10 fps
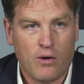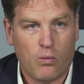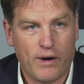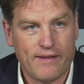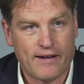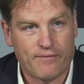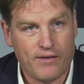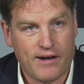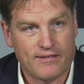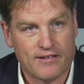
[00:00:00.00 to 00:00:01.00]
Where that
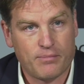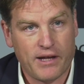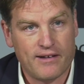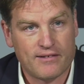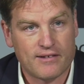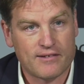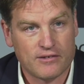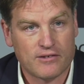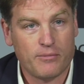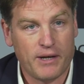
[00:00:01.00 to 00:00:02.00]
finds its place is
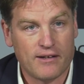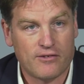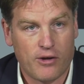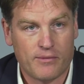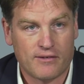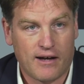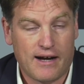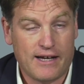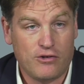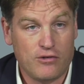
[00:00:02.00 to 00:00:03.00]
still to be determined.
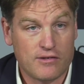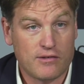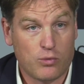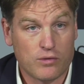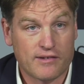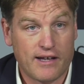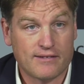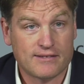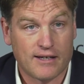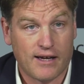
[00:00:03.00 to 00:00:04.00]
I use the wall
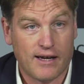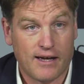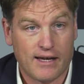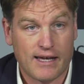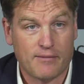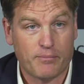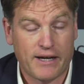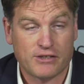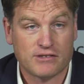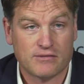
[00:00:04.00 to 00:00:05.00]
stent in
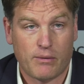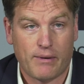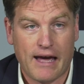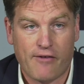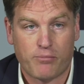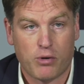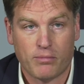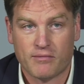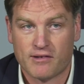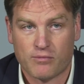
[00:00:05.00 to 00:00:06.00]
patients where we have
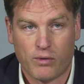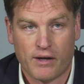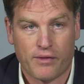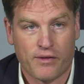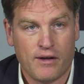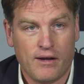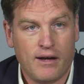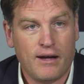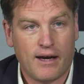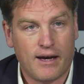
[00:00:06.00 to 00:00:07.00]
problems with
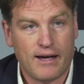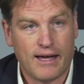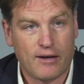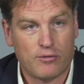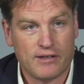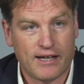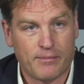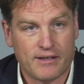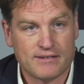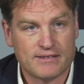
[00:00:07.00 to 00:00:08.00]
inguinal
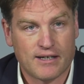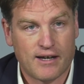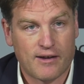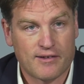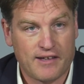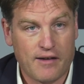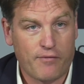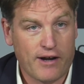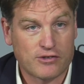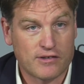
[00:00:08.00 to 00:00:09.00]
ligament stent
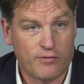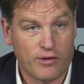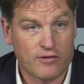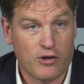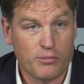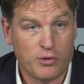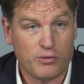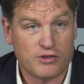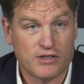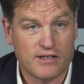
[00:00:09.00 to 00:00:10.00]
fractures, for example,
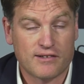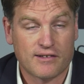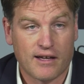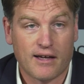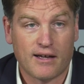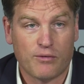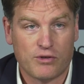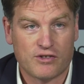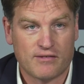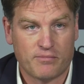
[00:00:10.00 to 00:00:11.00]
which is
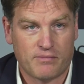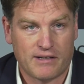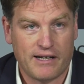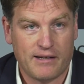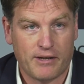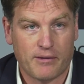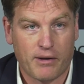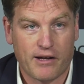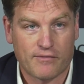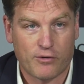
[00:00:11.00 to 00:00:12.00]
clearly been a
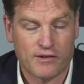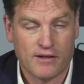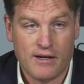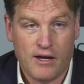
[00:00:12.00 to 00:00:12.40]
place for it.